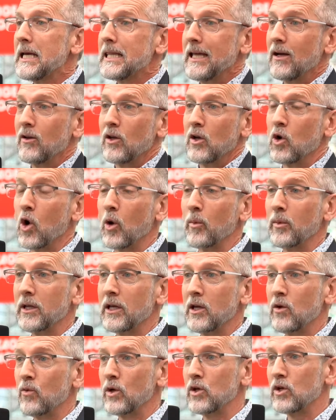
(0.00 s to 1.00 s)
that you
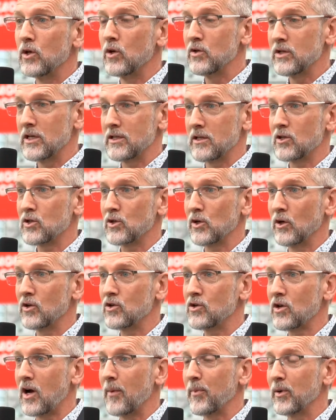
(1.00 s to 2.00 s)
normally would use as a
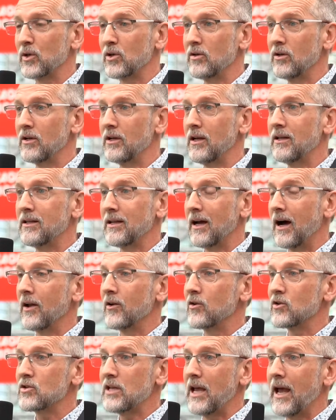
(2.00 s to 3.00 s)
search opportunity to
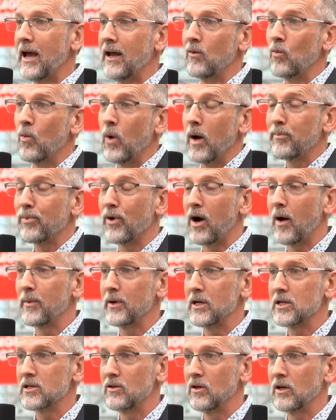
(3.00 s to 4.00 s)
understand what
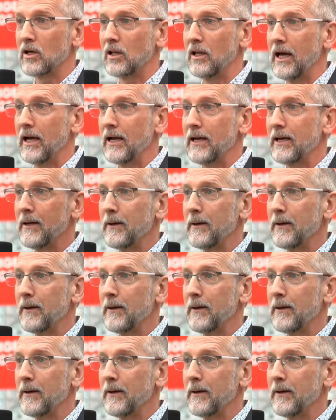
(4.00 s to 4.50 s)
properties look like.